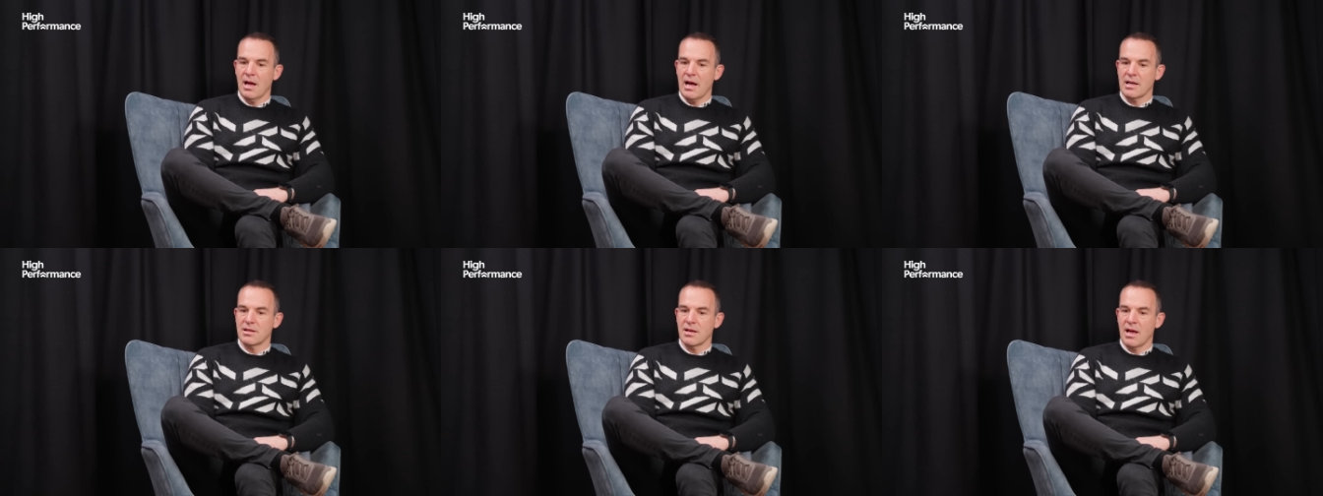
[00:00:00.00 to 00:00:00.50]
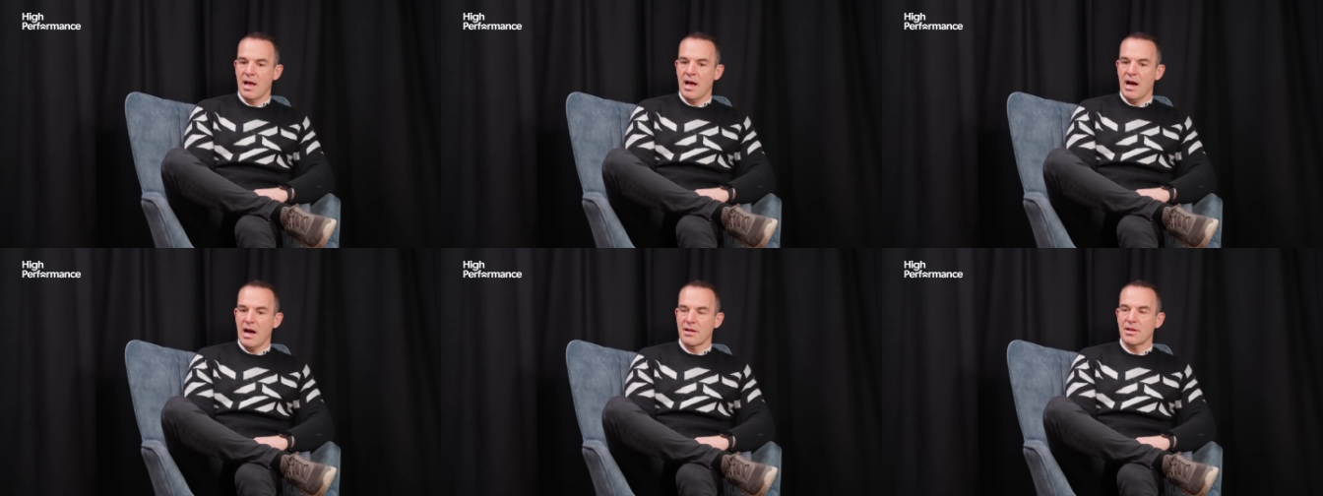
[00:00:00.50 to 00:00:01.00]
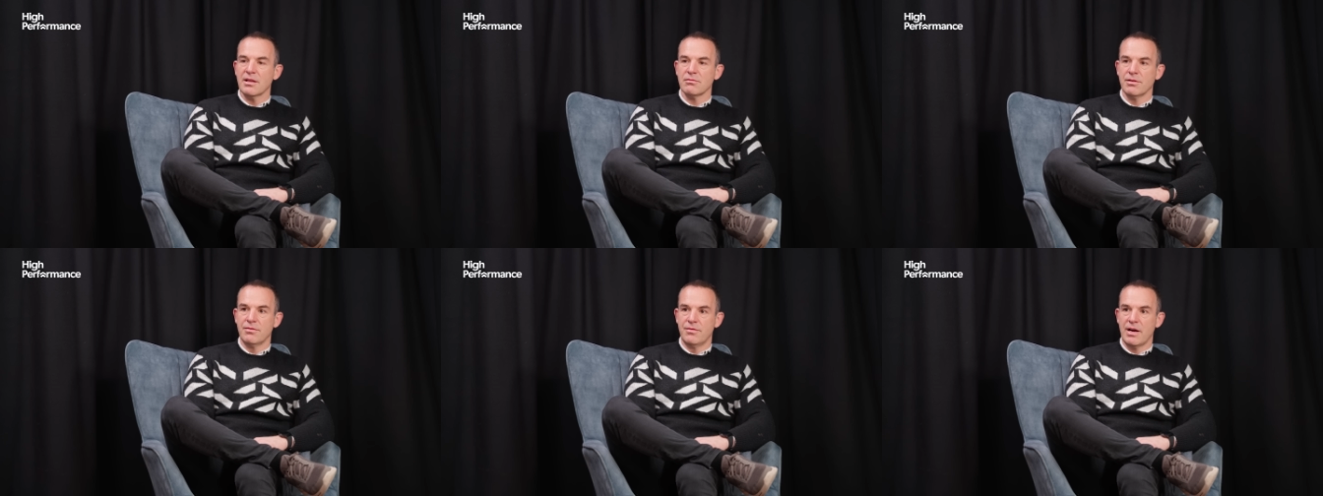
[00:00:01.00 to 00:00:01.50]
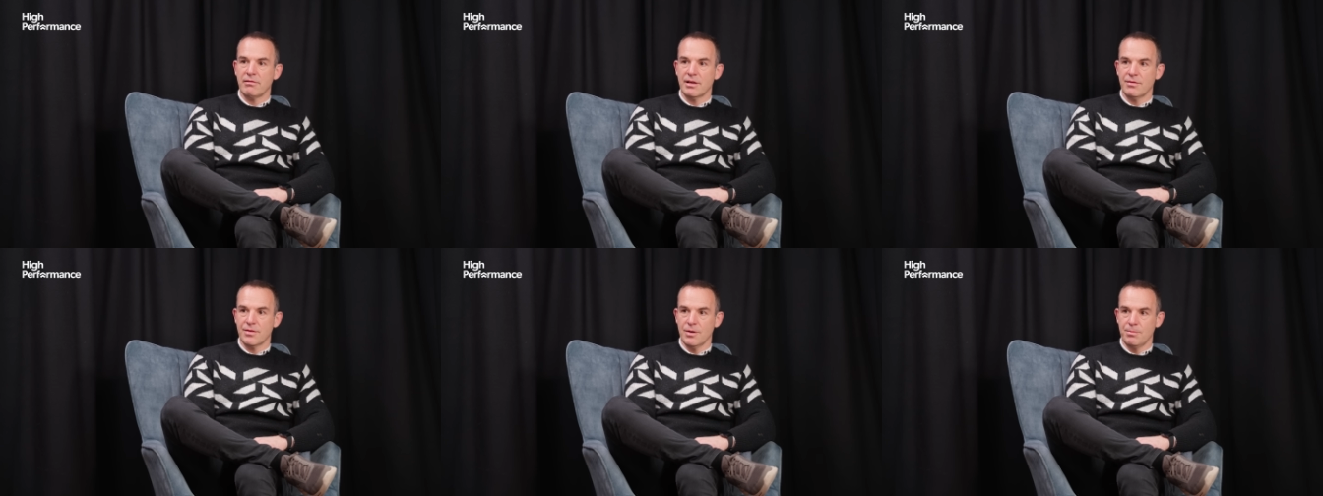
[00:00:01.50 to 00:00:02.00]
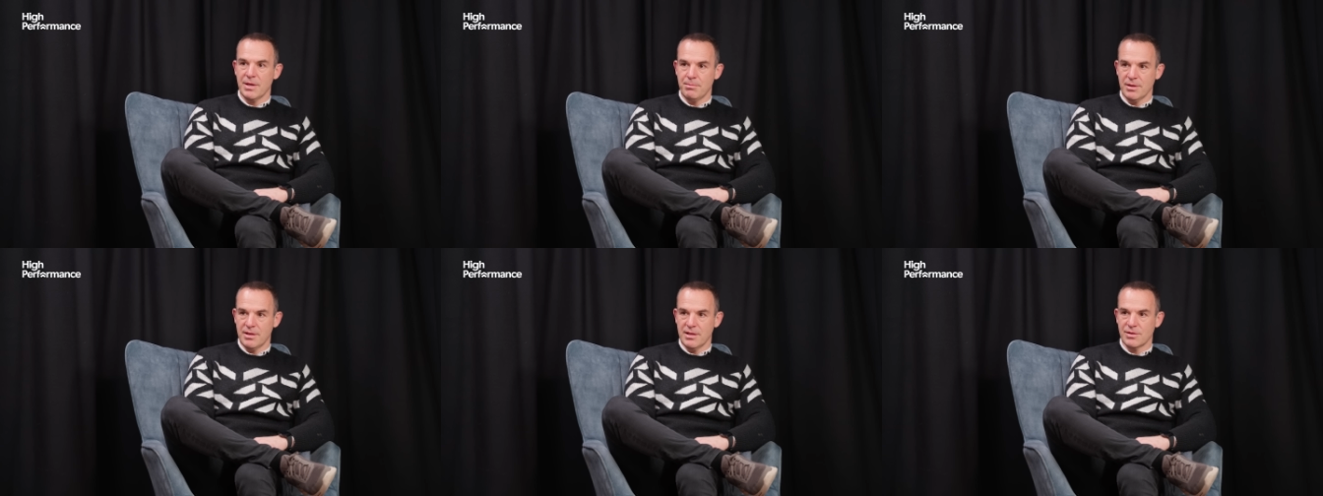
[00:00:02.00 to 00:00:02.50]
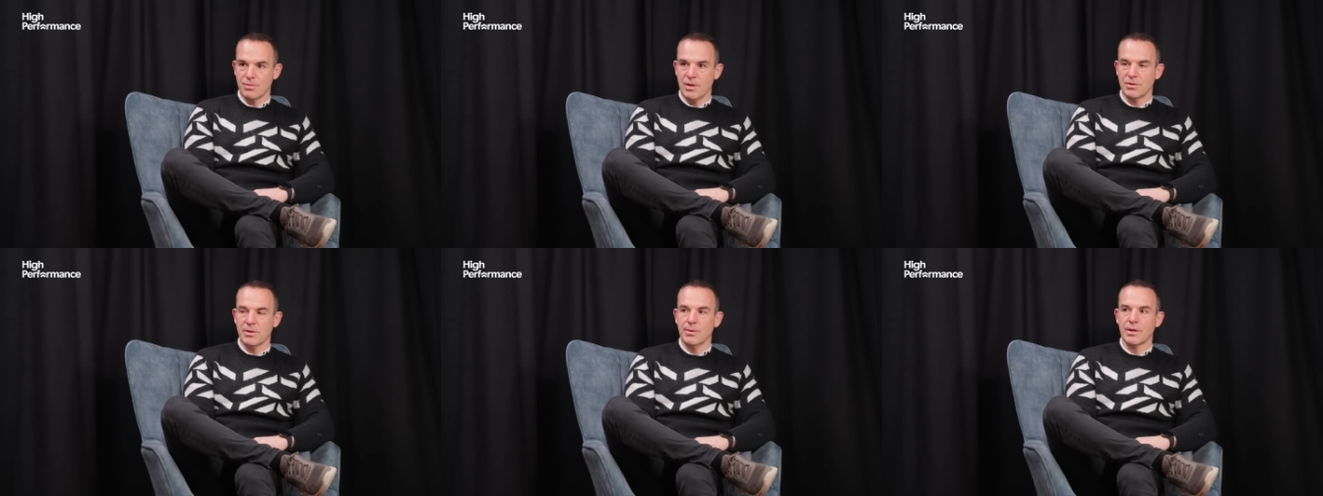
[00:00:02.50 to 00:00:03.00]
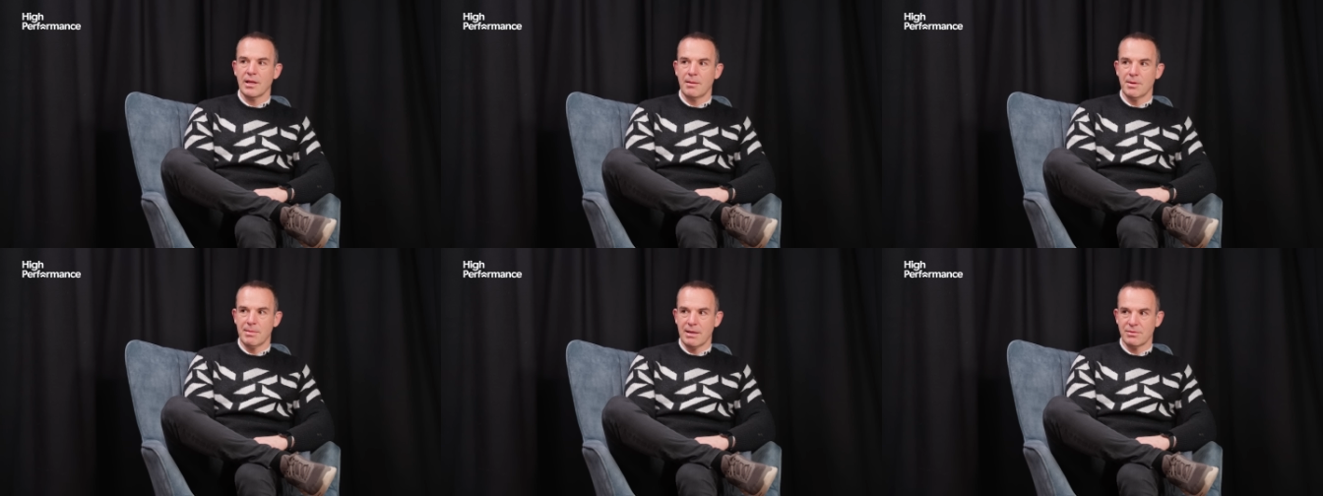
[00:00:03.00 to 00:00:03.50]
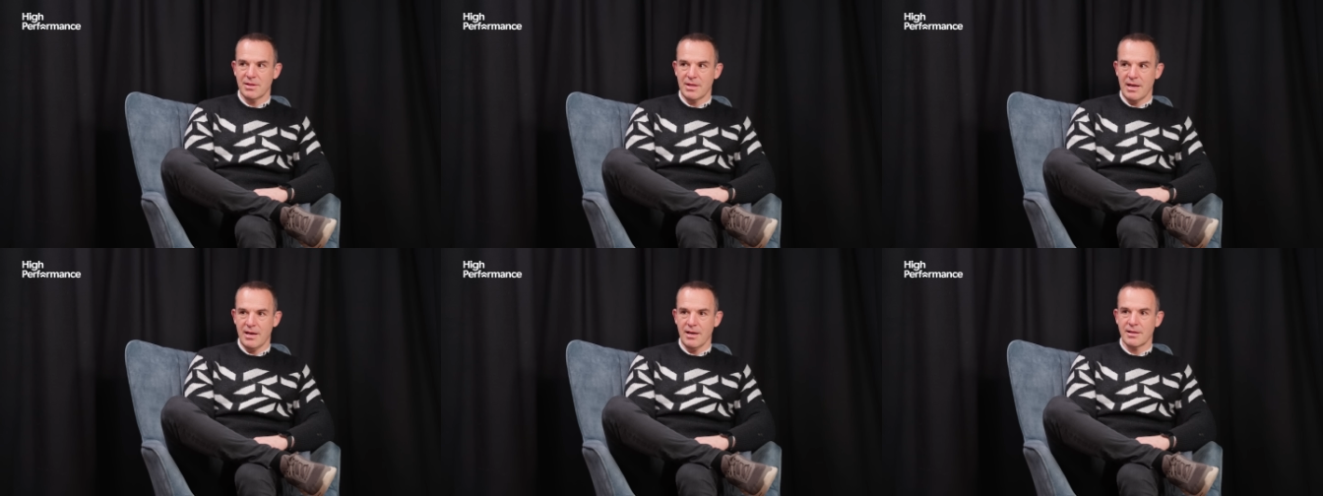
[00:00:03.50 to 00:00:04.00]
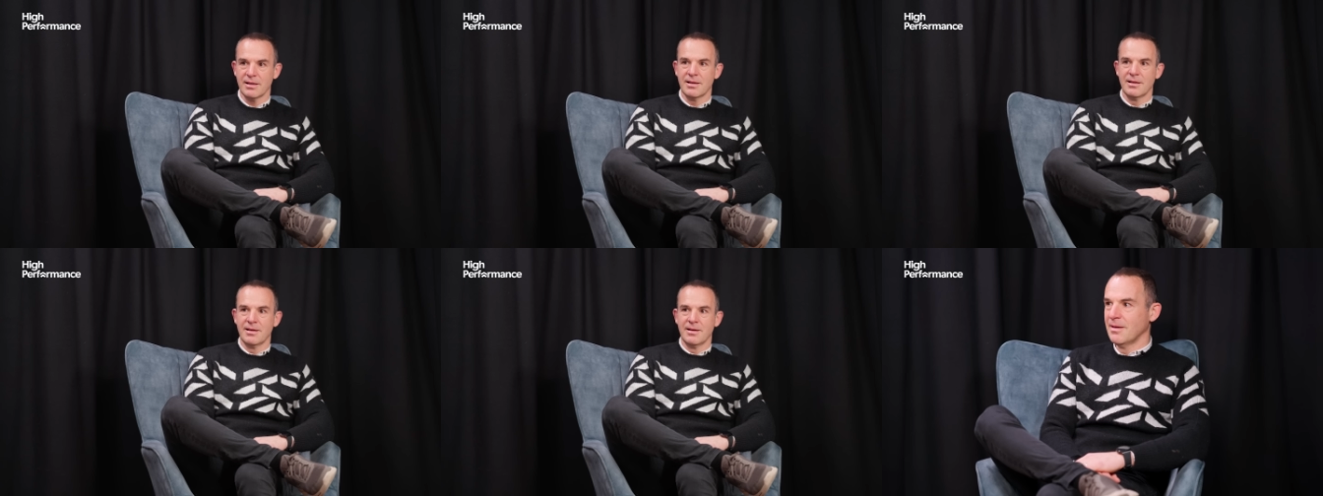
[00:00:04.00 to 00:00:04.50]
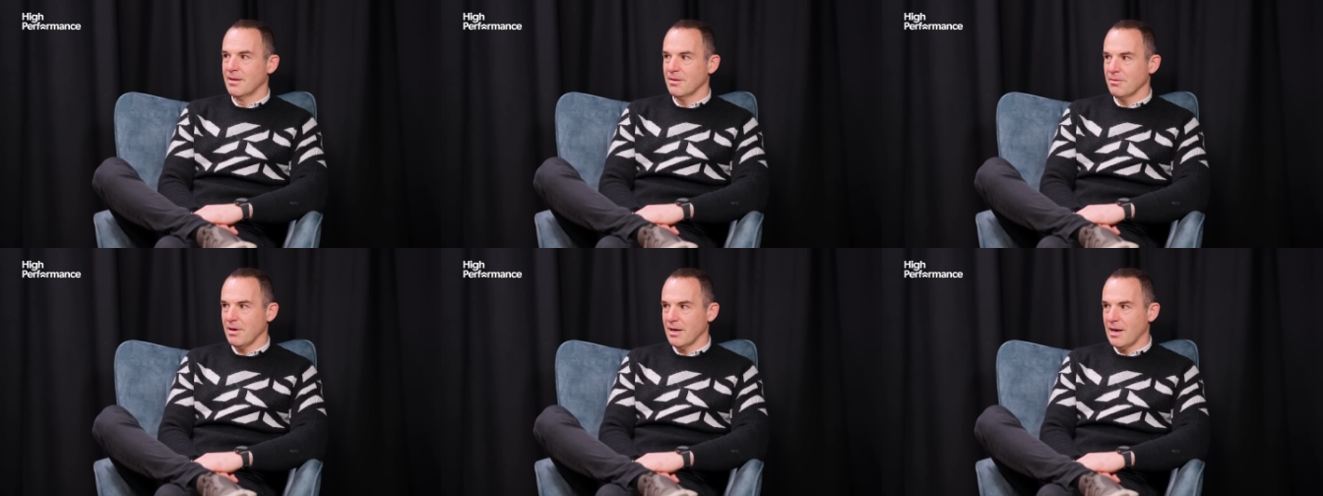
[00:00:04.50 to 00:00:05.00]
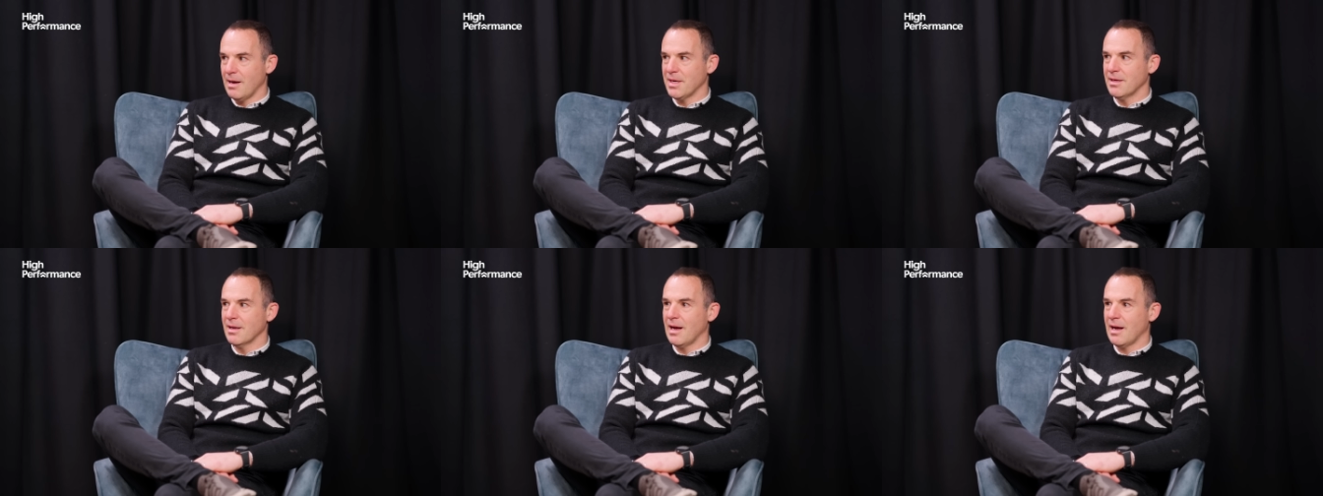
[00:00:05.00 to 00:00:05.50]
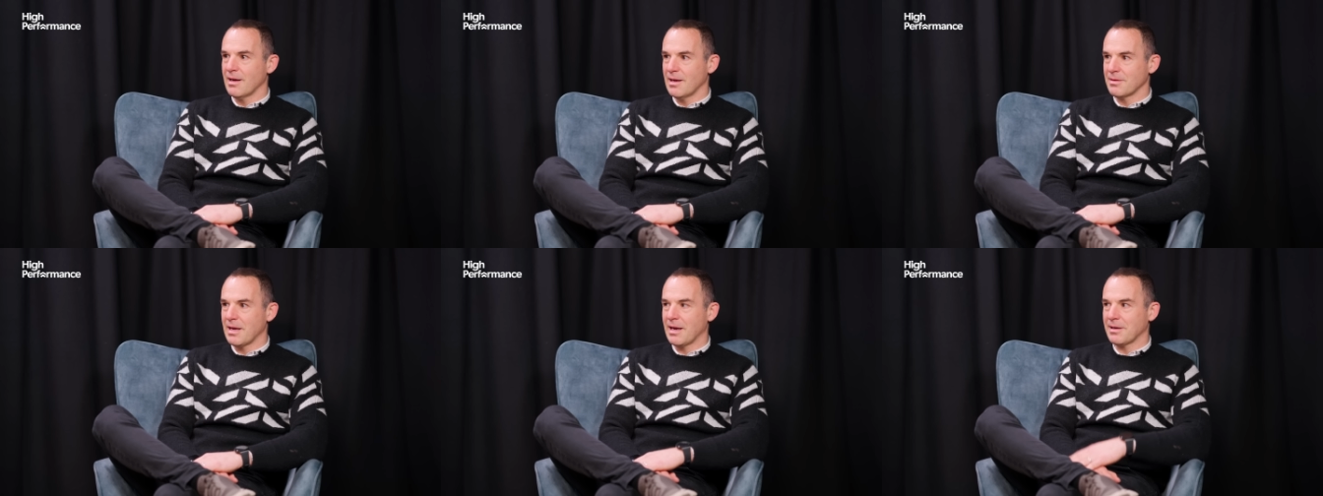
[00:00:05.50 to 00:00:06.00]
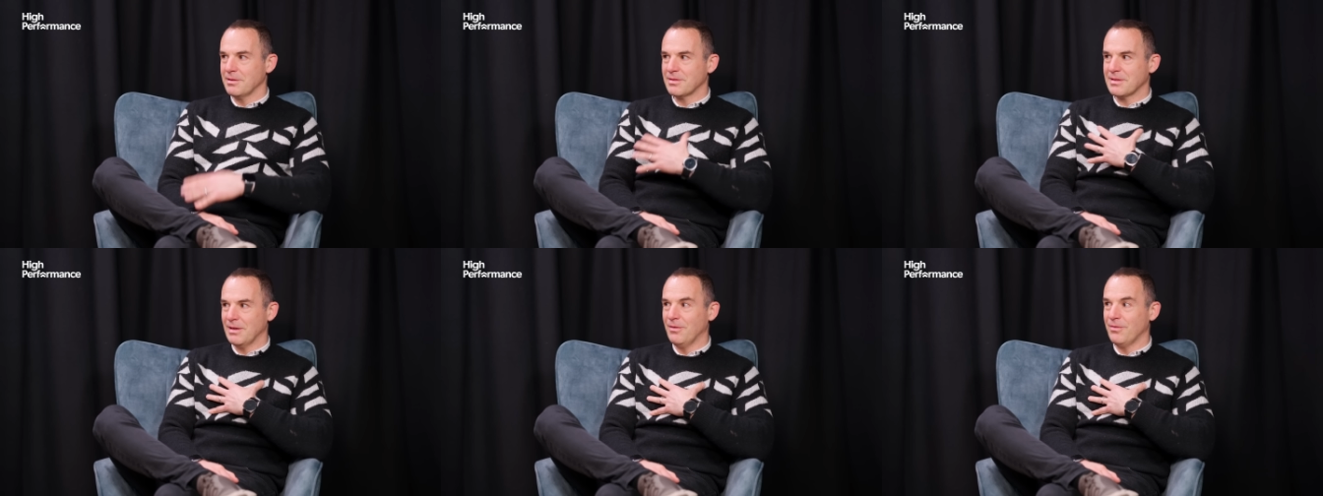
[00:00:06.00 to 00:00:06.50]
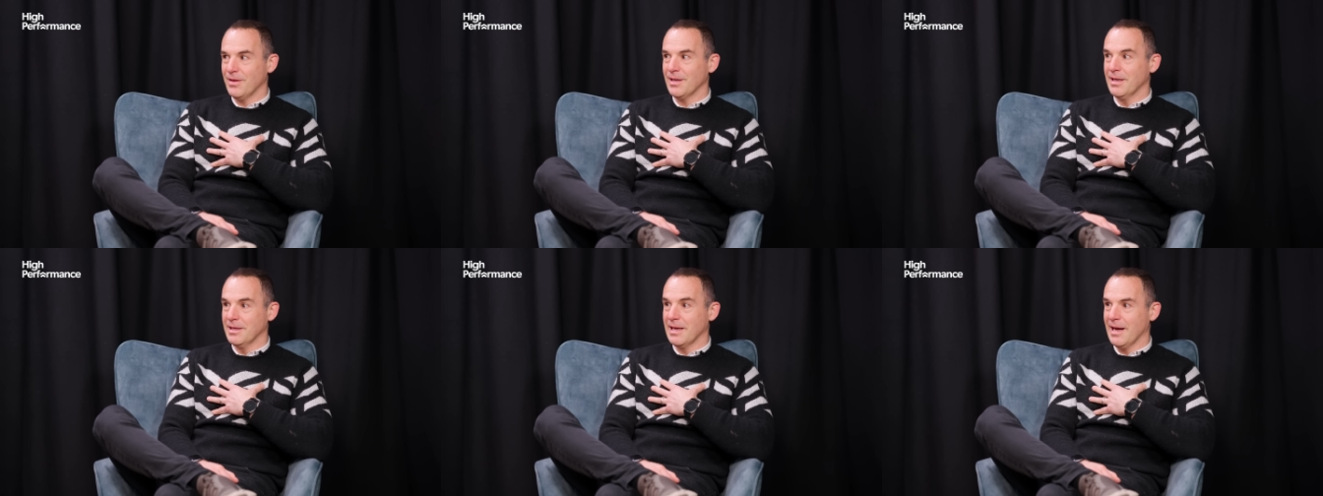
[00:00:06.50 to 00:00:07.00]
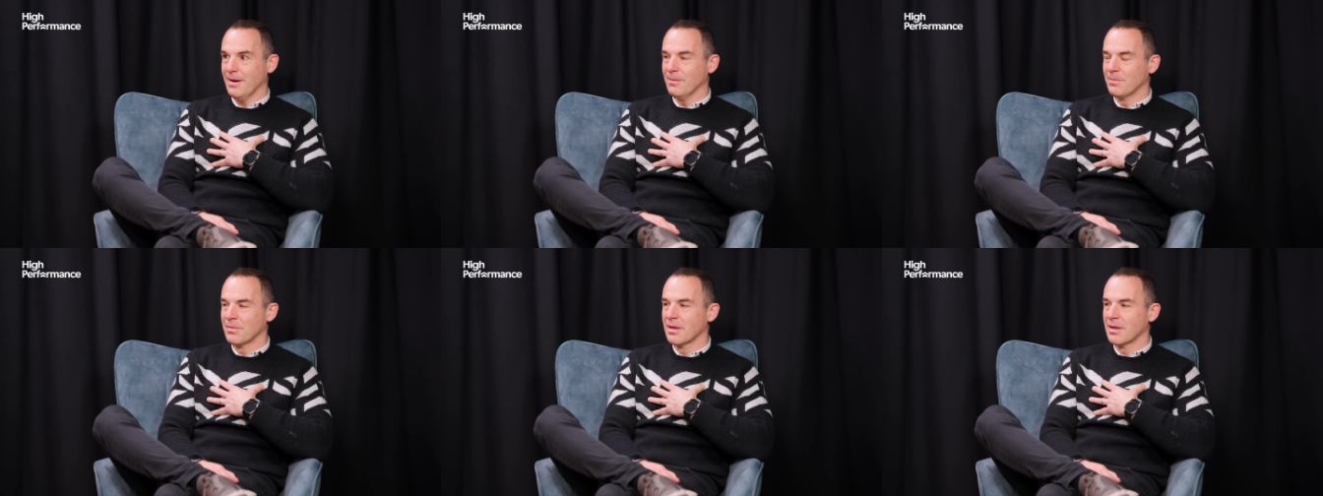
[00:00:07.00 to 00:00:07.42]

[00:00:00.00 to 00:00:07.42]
And I think there are very few people in this world who will climb a mountain that high right? I mean, I, I, I could still feel it now.